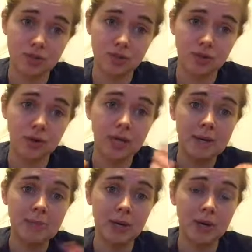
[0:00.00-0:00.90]
to
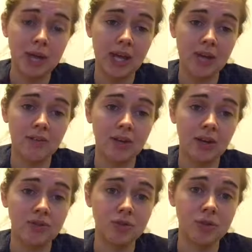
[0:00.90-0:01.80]
be creative and
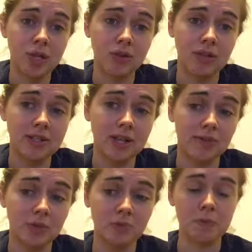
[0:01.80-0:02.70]
also share things that
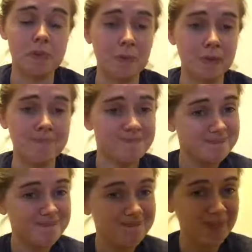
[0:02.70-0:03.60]
I've learned with people.
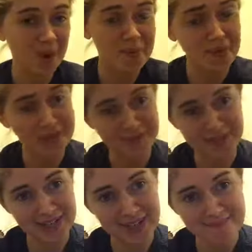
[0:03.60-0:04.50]
Hope you guys have
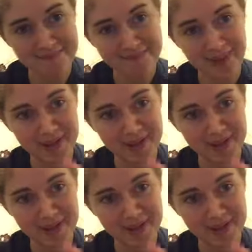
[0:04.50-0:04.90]
a good night.